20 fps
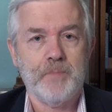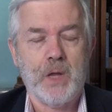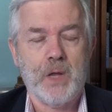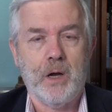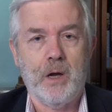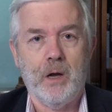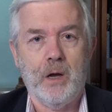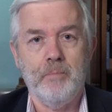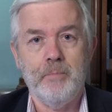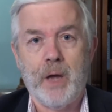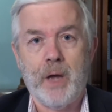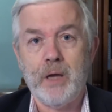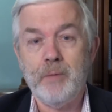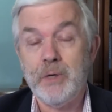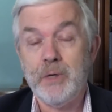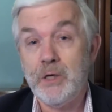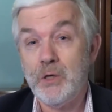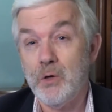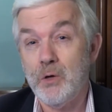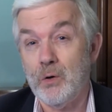Uh,
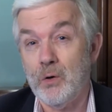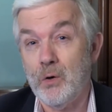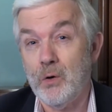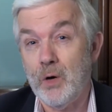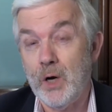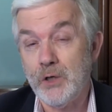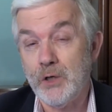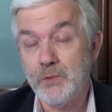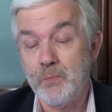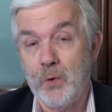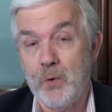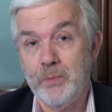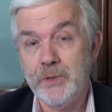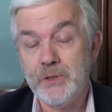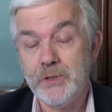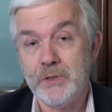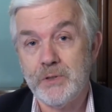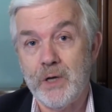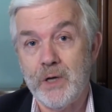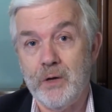maybe you're a small
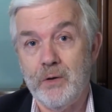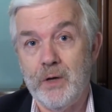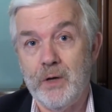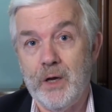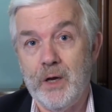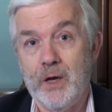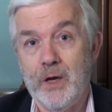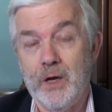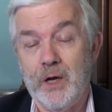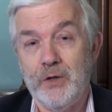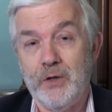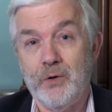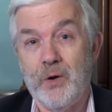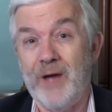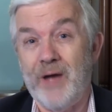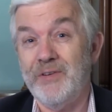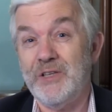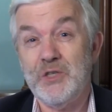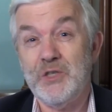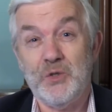business owner and you're
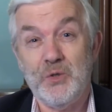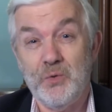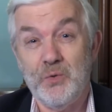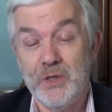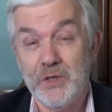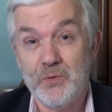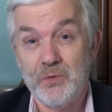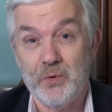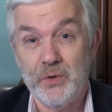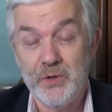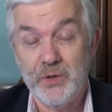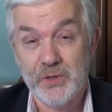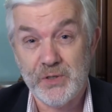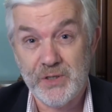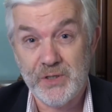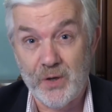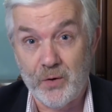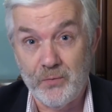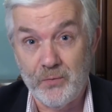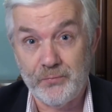having to do this all
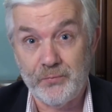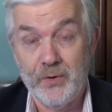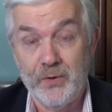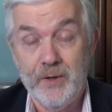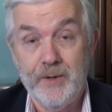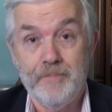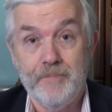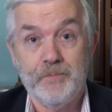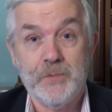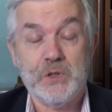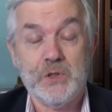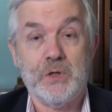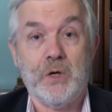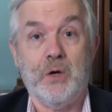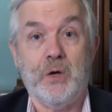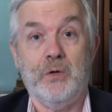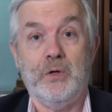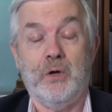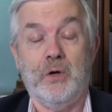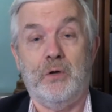yourself.
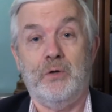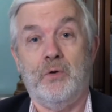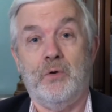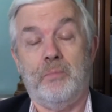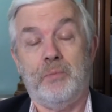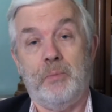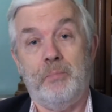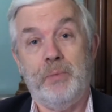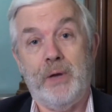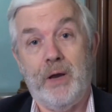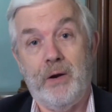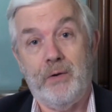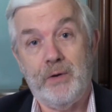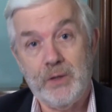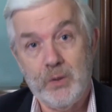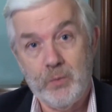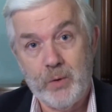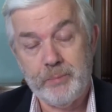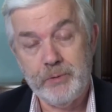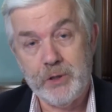So, you know, you're preparing
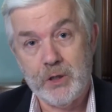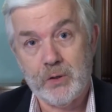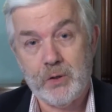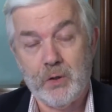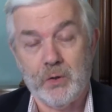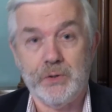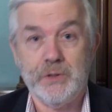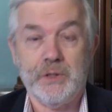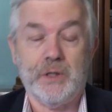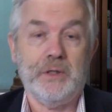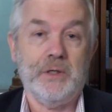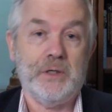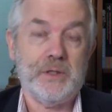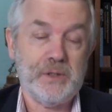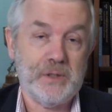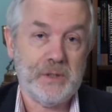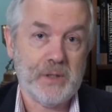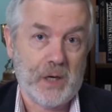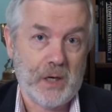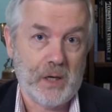the webinar content, you're
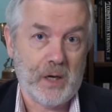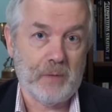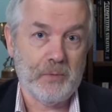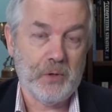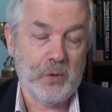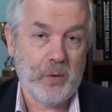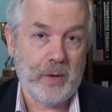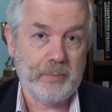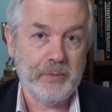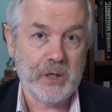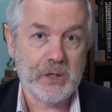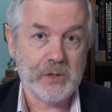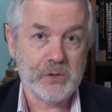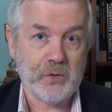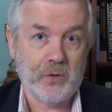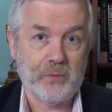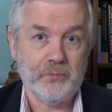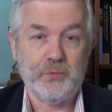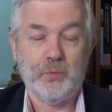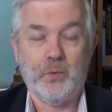setting up the webinar
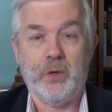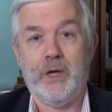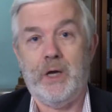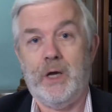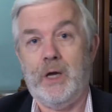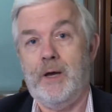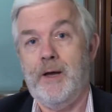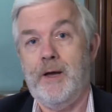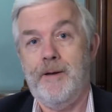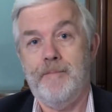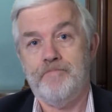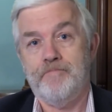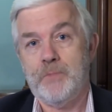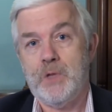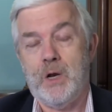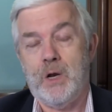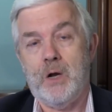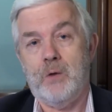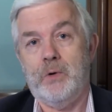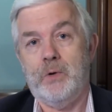software,
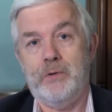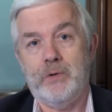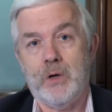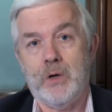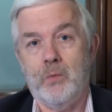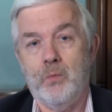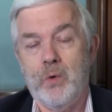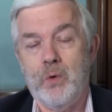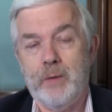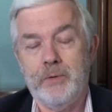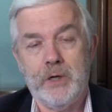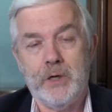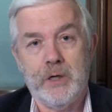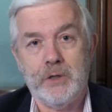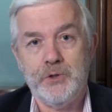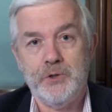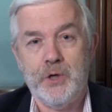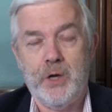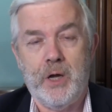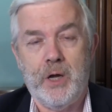you know, where you've got
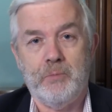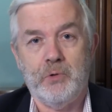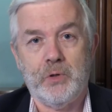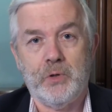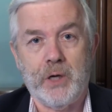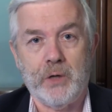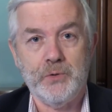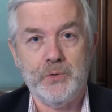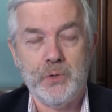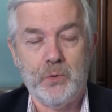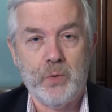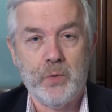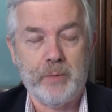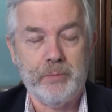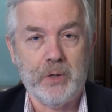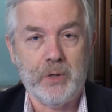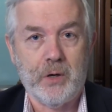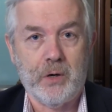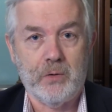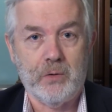Webinar Jam or
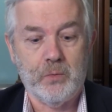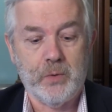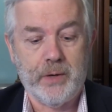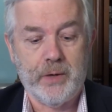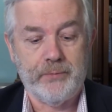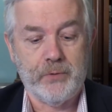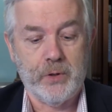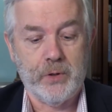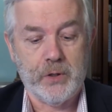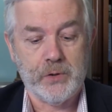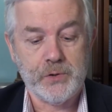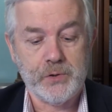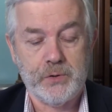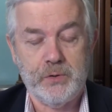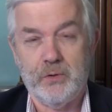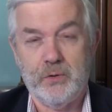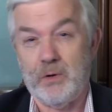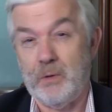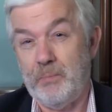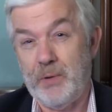GoToWebinar or whatever else,
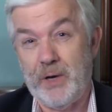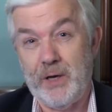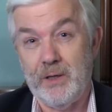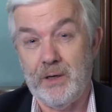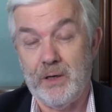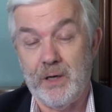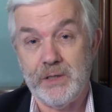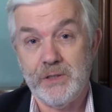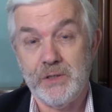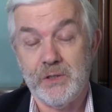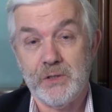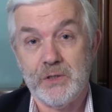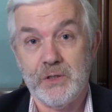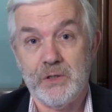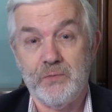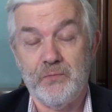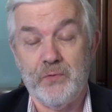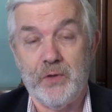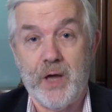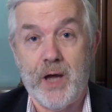you've got to pay the
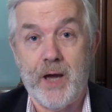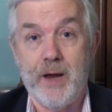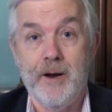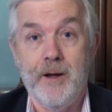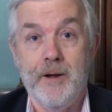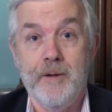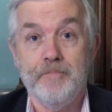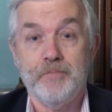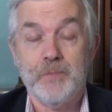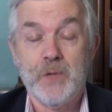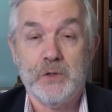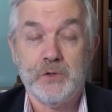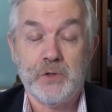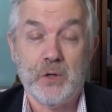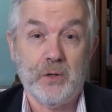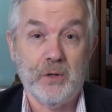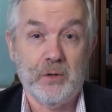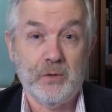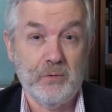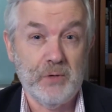licenses for that. So
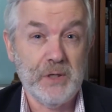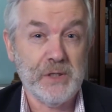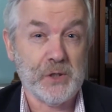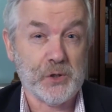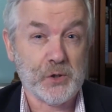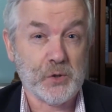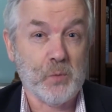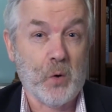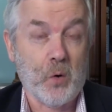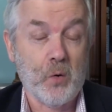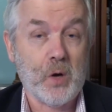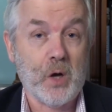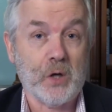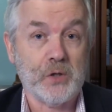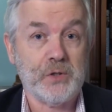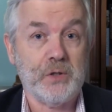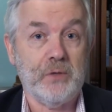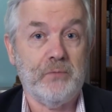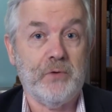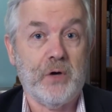that there is a small
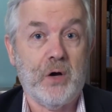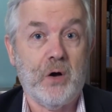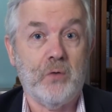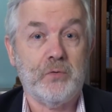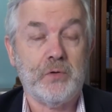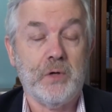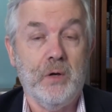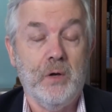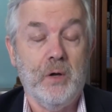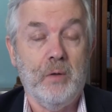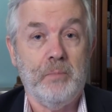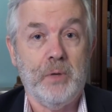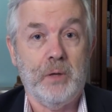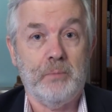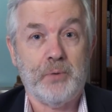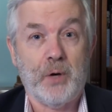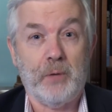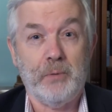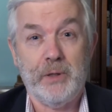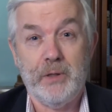cost involved, but
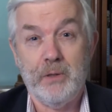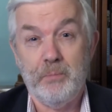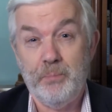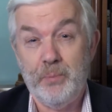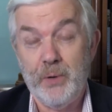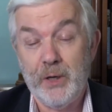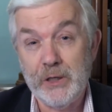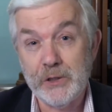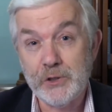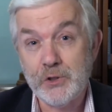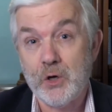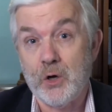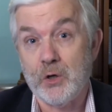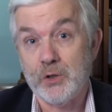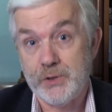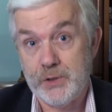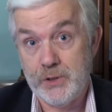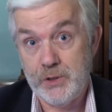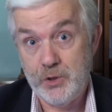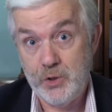probably the biggest
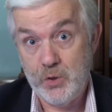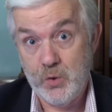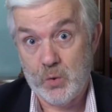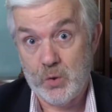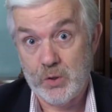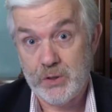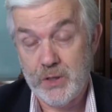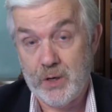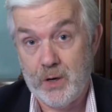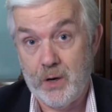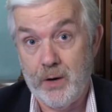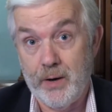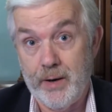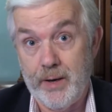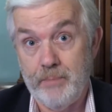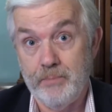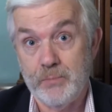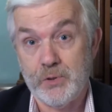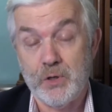cost is your time.